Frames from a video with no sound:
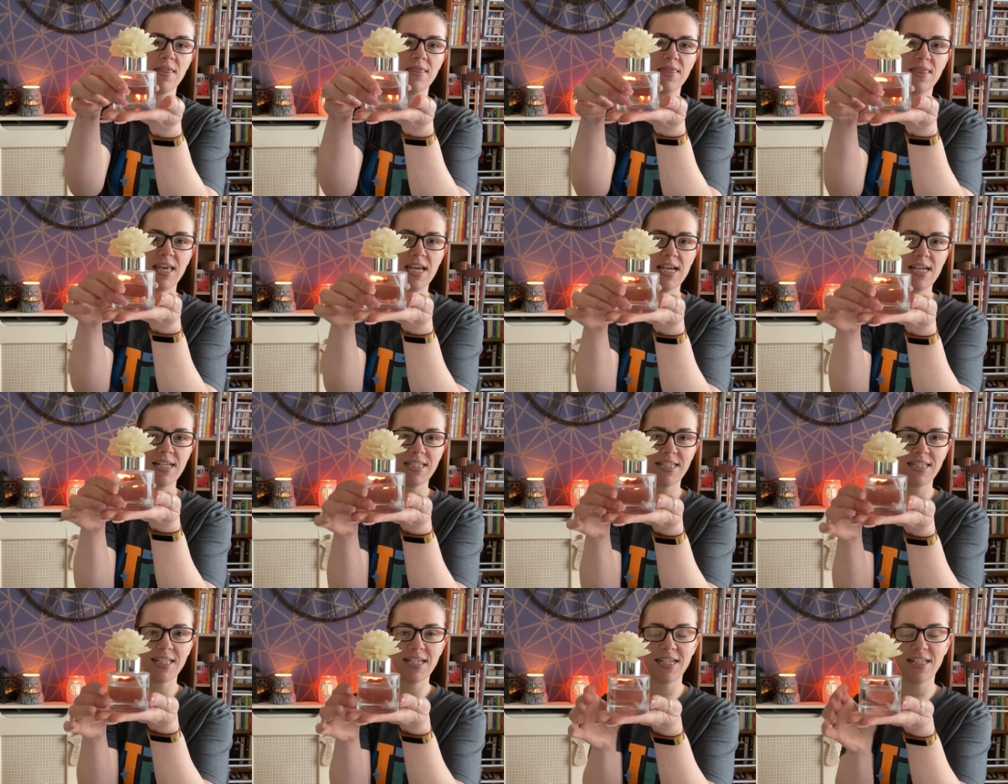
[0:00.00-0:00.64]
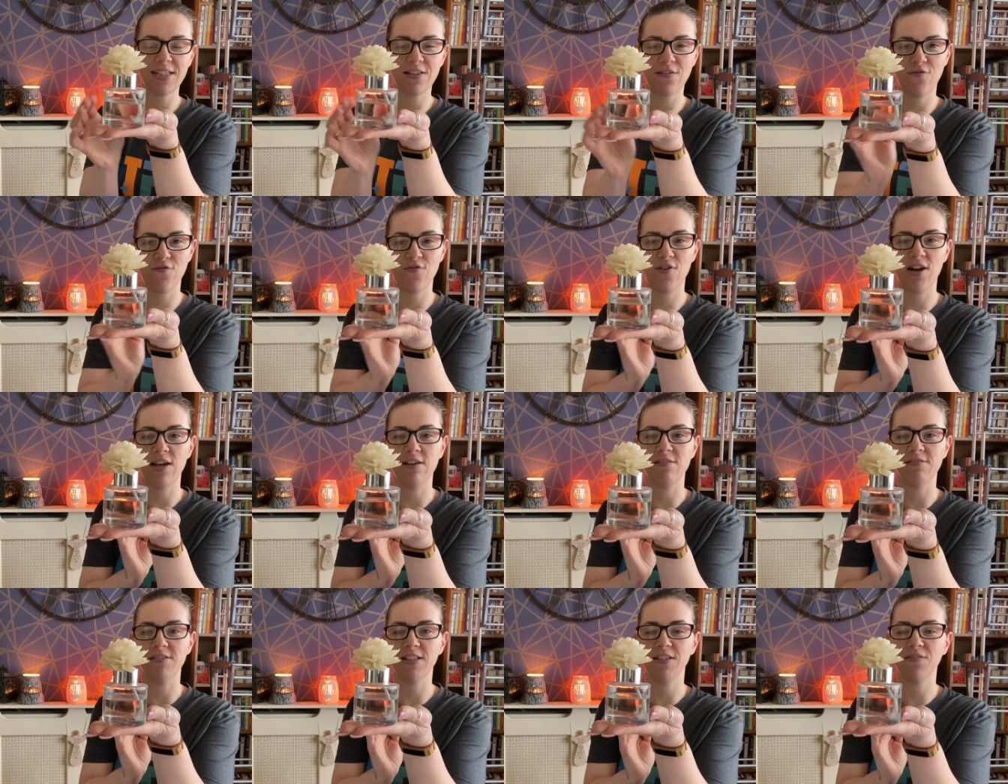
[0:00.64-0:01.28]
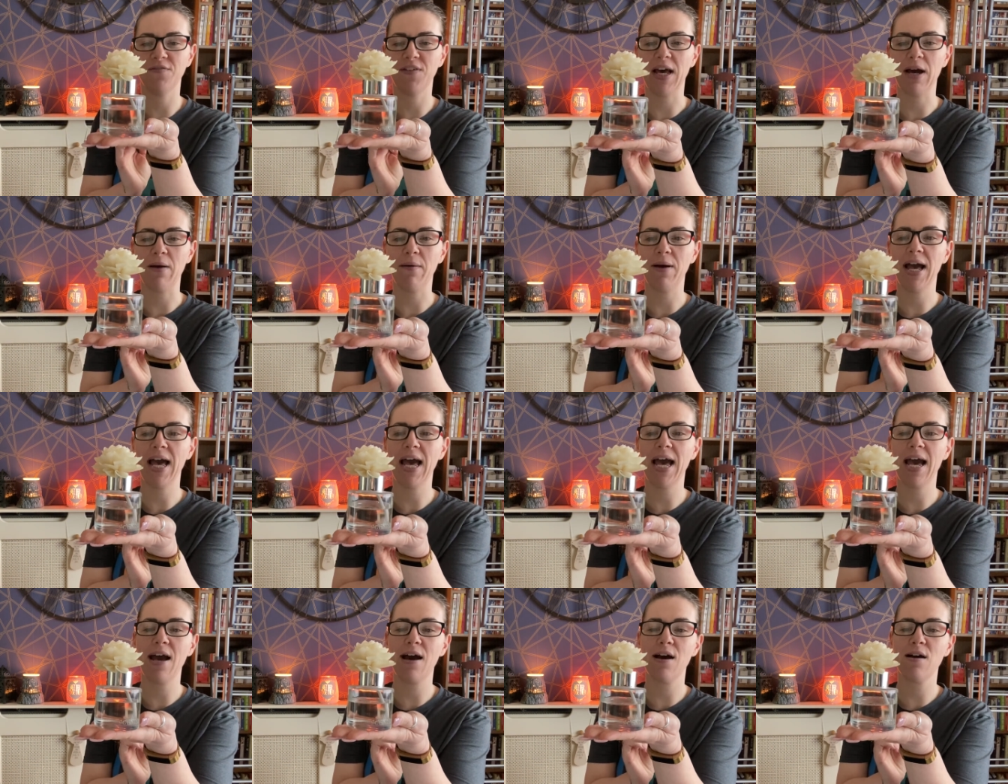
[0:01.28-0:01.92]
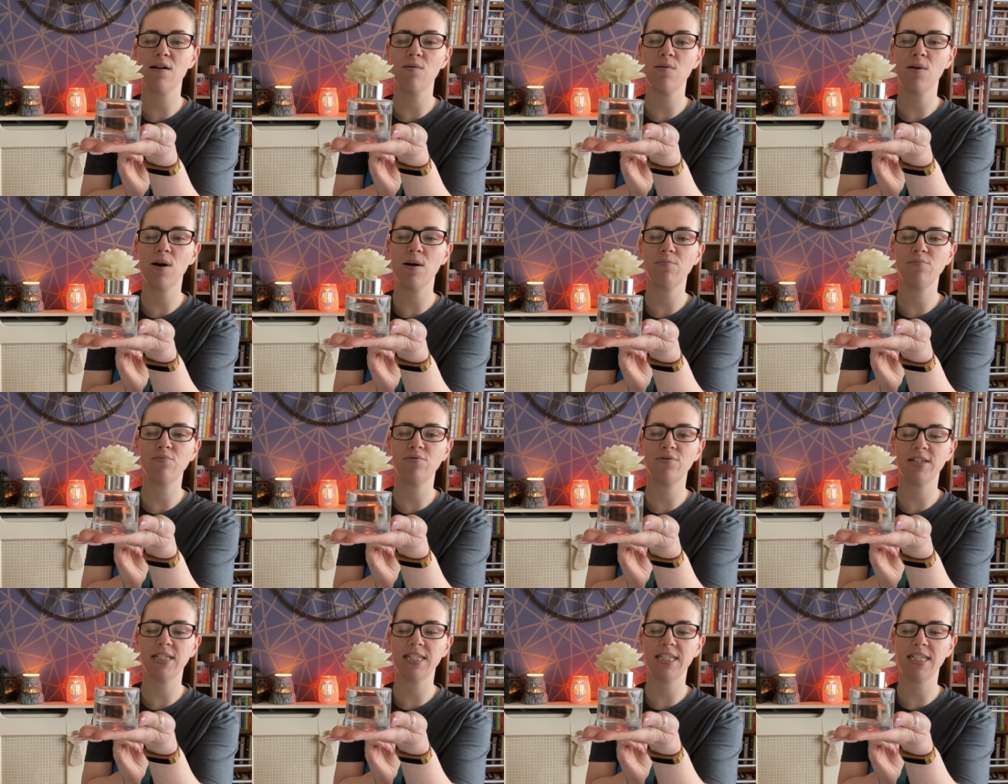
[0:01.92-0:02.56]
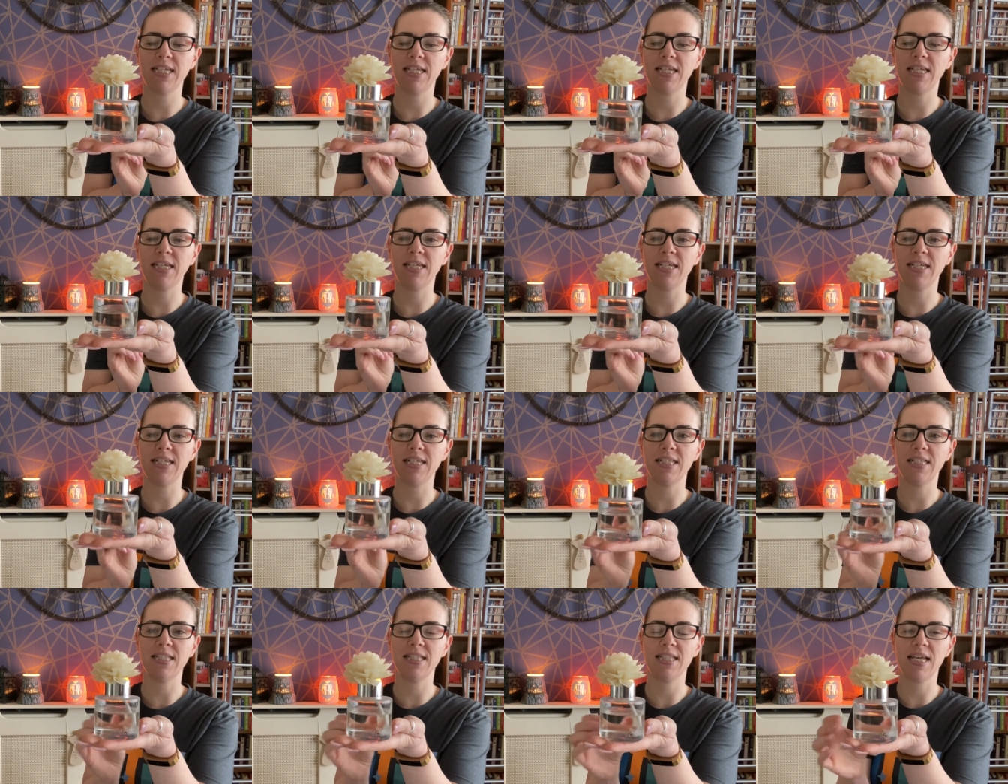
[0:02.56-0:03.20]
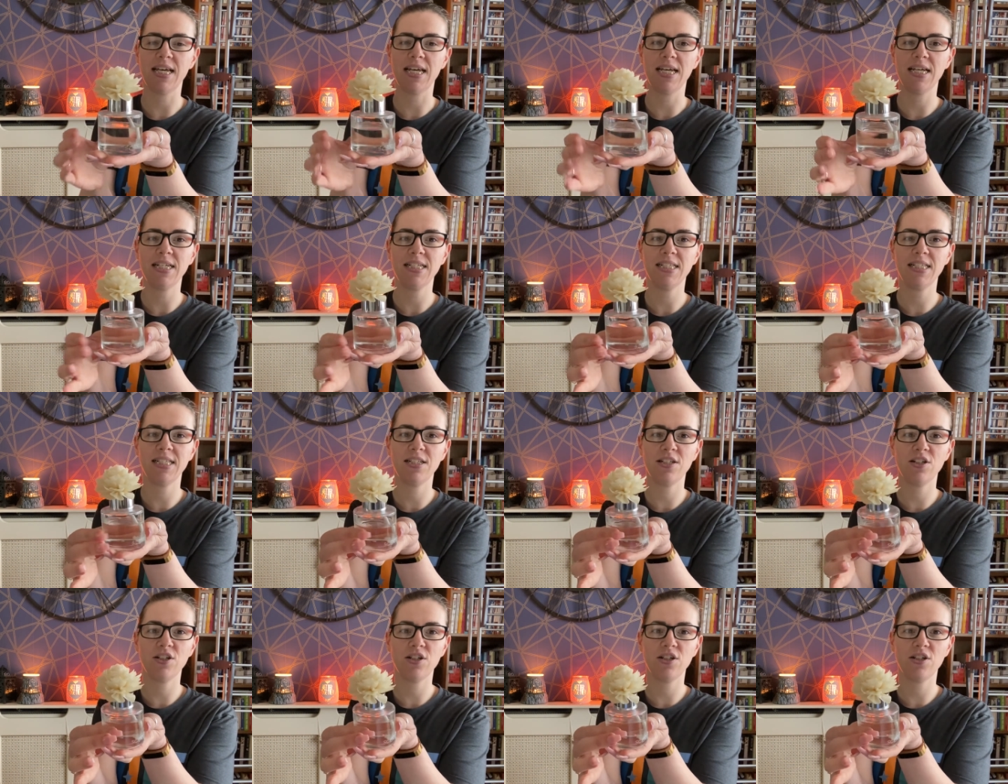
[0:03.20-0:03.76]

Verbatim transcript: This is a fragrance flower. How pretty is this?